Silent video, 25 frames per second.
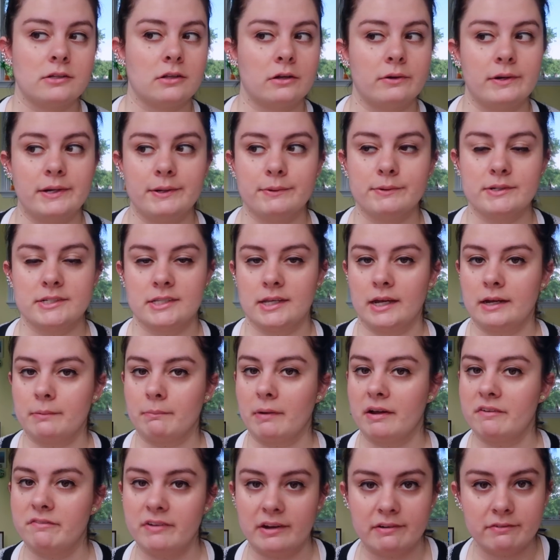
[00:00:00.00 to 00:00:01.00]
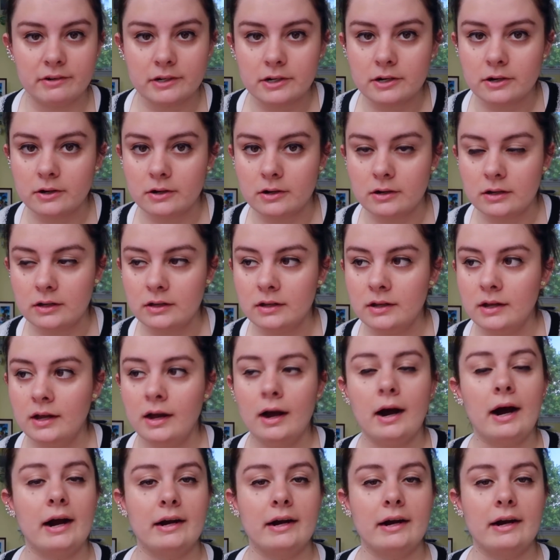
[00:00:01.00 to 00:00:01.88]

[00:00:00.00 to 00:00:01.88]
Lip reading: Chloe was like my favorite girl.